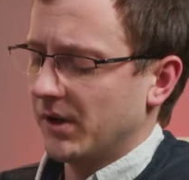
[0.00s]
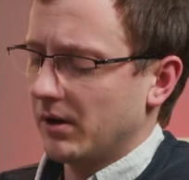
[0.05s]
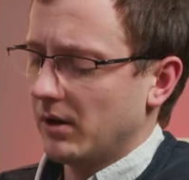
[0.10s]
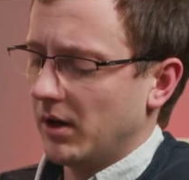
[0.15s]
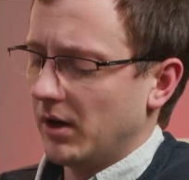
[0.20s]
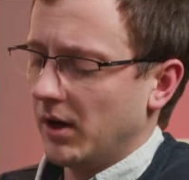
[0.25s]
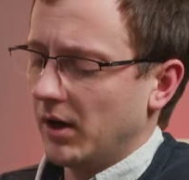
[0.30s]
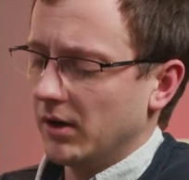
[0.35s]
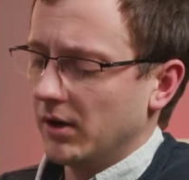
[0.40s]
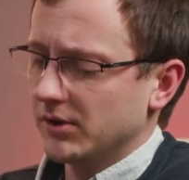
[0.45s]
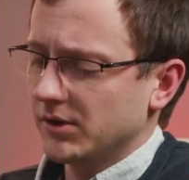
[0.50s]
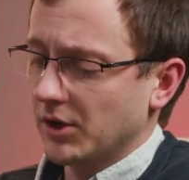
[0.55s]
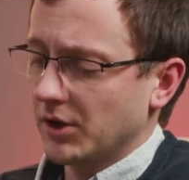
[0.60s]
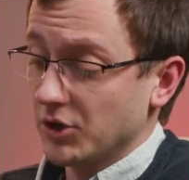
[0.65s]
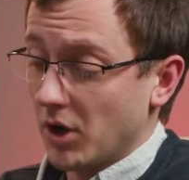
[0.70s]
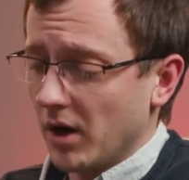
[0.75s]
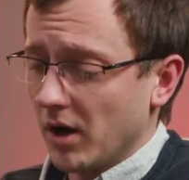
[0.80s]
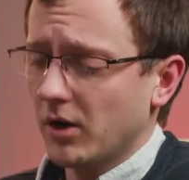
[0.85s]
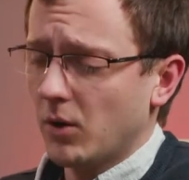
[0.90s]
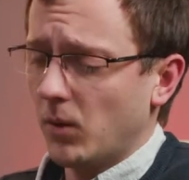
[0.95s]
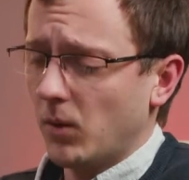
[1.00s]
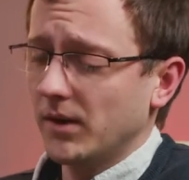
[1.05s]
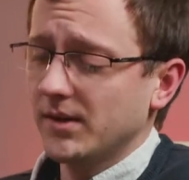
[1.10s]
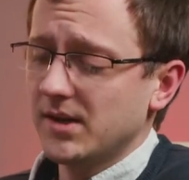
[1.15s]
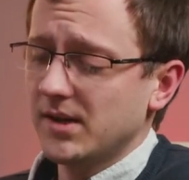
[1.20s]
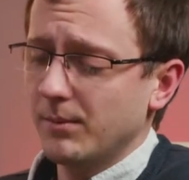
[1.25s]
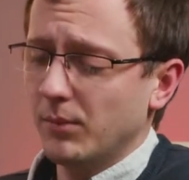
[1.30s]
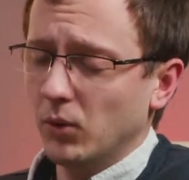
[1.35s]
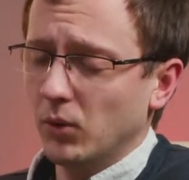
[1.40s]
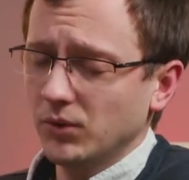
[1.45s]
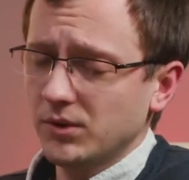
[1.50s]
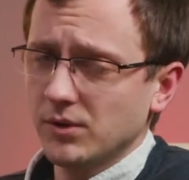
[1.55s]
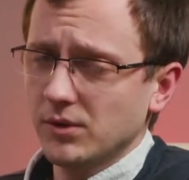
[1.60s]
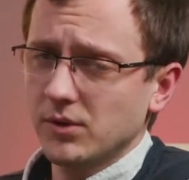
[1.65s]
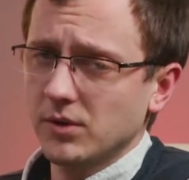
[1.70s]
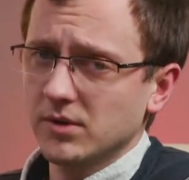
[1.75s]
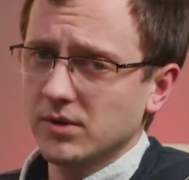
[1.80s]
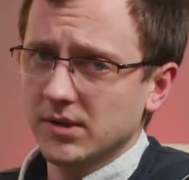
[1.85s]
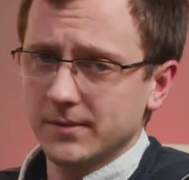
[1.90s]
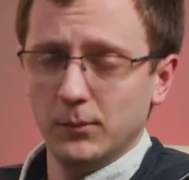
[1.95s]
are such high quality but also so
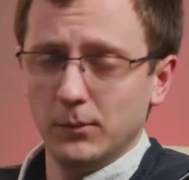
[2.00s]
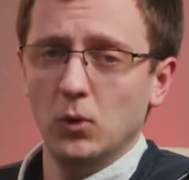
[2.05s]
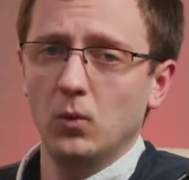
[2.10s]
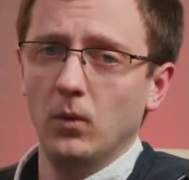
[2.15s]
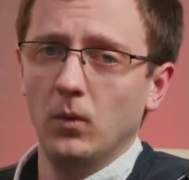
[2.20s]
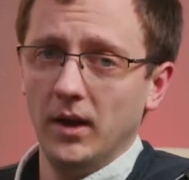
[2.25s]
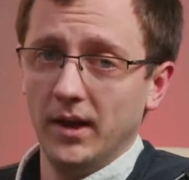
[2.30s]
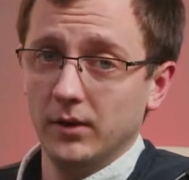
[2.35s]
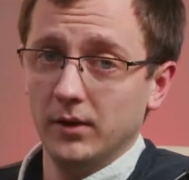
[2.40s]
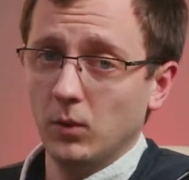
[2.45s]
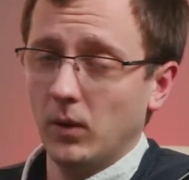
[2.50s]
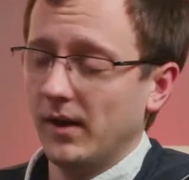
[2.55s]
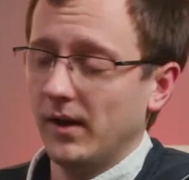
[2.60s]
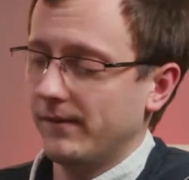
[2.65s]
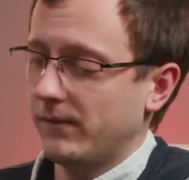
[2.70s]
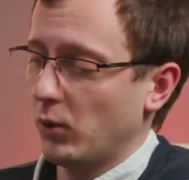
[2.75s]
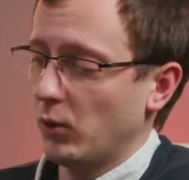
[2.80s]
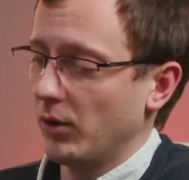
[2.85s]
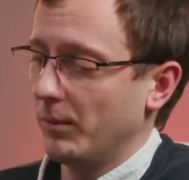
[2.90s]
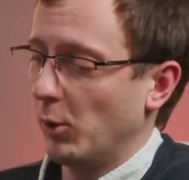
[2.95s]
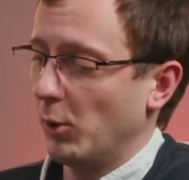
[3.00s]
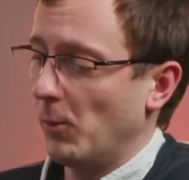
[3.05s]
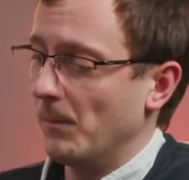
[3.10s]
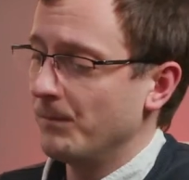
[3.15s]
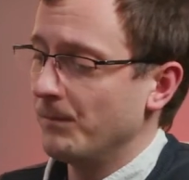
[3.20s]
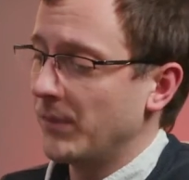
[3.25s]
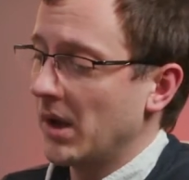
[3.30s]
small and quite affordable.